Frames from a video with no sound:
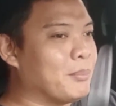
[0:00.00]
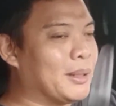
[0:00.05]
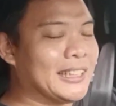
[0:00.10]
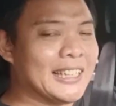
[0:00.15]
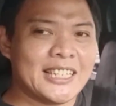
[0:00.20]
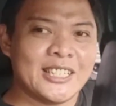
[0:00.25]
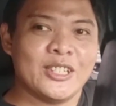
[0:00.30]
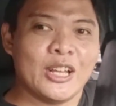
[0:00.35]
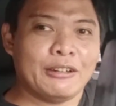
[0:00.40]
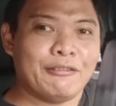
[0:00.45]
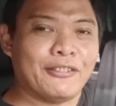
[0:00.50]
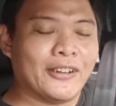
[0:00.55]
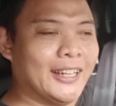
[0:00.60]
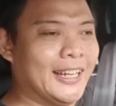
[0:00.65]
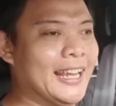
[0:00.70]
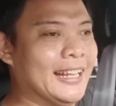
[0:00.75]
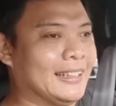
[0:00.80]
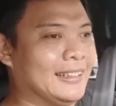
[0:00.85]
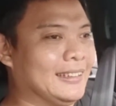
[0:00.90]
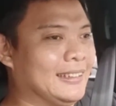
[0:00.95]
but let's not
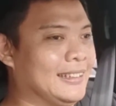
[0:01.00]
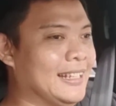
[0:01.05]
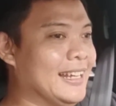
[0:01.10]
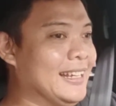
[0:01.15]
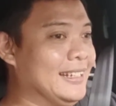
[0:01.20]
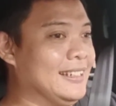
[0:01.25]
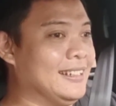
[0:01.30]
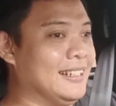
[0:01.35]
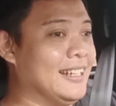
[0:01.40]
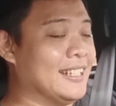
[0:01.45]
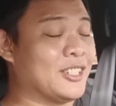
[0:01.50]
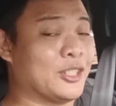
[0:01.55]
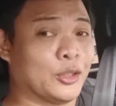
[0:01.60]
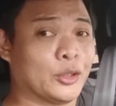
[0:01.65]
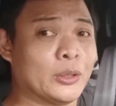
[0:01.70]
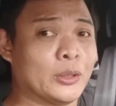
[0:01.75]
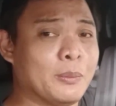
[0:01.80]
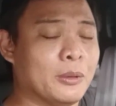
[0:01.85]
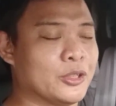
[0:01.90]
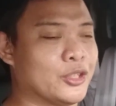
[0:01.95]
forget that it's
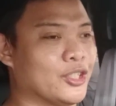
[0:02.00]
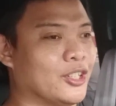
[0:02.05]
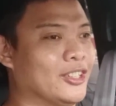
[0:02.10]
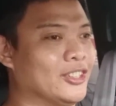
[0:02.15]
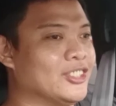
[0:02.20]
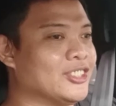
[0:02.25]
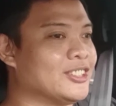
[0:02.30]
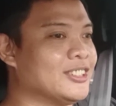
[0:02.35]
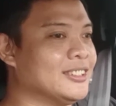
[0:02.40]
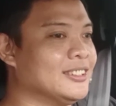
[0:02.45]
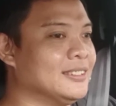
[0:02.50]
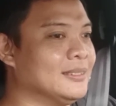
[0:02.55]
turbocharged.